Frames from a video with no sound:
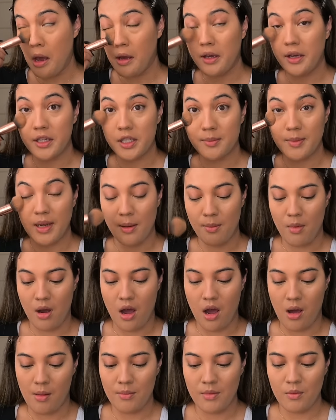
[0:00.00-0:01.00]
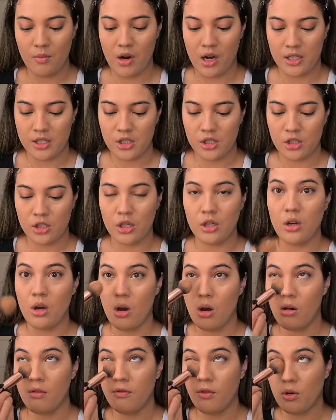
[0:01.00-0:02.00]
because my mom wants to
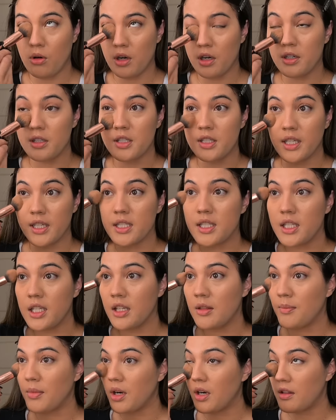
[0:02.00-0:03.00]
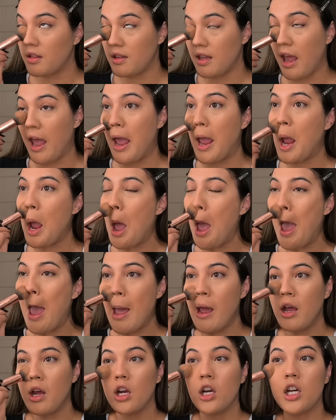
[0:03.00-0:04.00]
go for her 60th birthday.
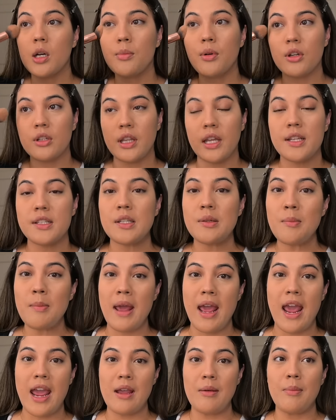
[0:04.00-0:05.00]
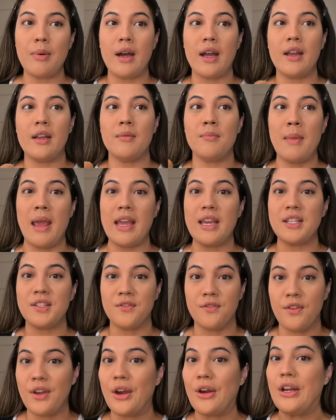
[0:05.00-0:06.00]
Her birthday is in May, but May is
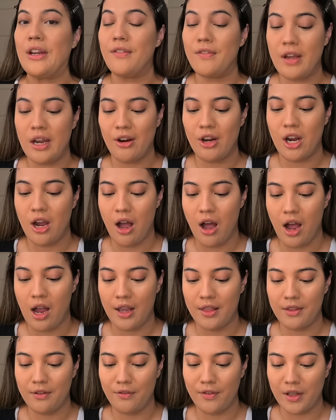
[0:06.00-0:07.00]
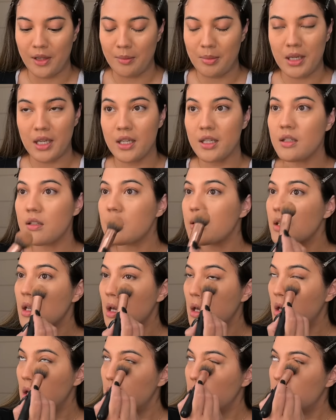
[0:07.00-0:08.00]
very, very hot in the Philippines.
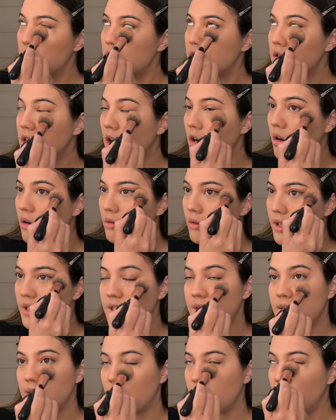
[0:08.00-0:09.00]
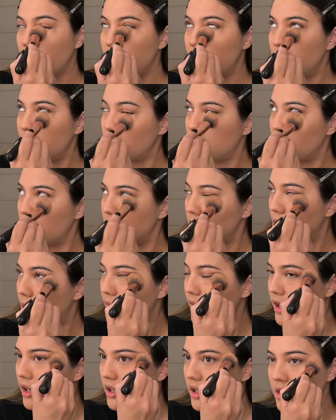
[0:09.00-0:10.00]
So instead of
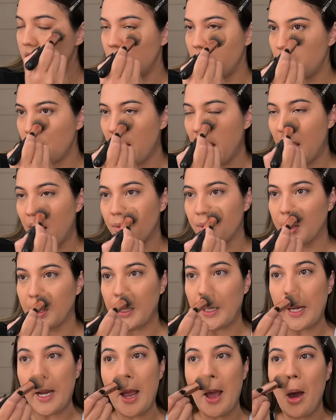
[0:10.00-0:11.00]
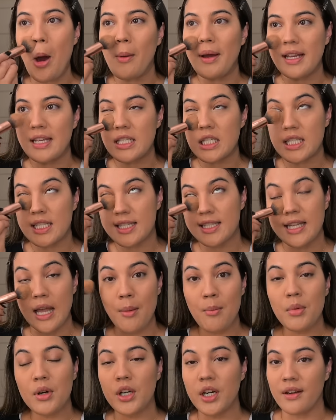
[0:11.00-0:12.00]
going in May, we're going to go in
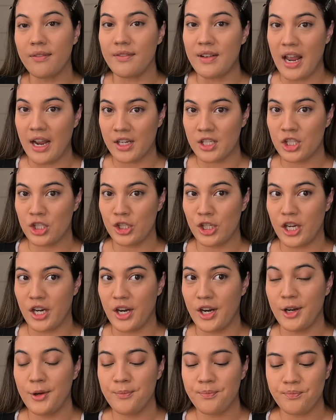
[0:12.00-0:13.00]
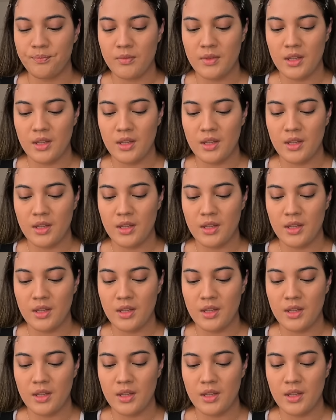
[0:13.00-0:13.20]
December of next year.